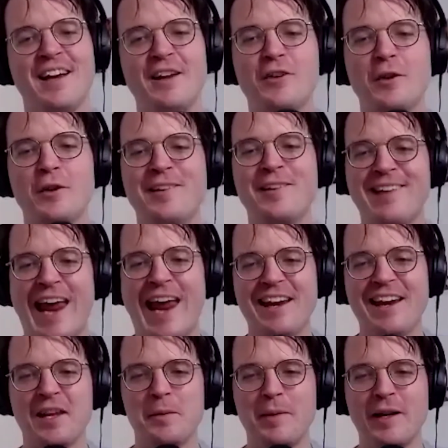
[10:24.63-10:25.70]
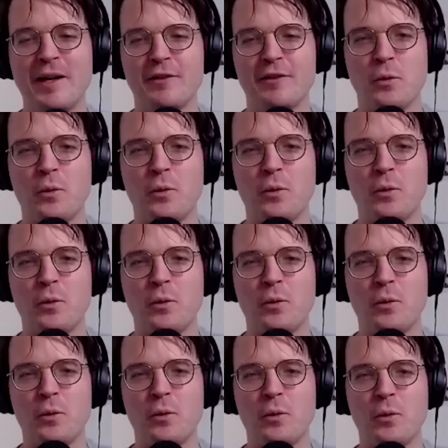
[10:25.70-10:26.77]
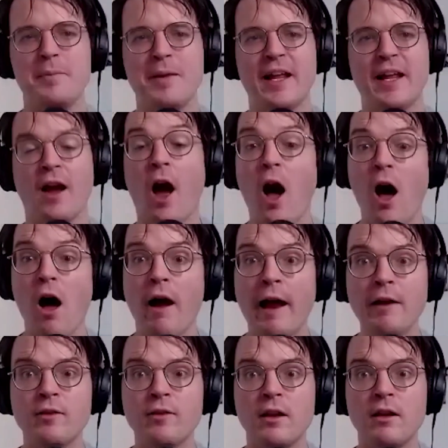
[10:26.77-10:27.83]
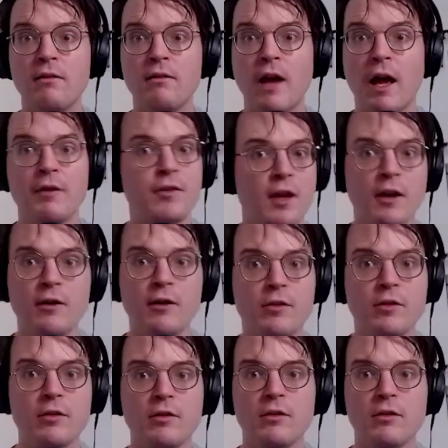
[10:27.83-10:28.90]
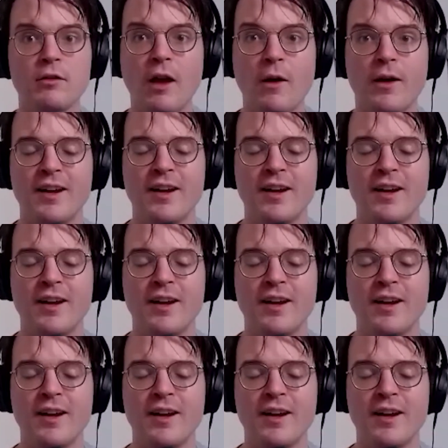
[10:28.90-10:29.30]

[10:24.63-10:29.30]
he's gonna be standing in the middle of the wasteland and be like, "Oh, how's the gigs going?"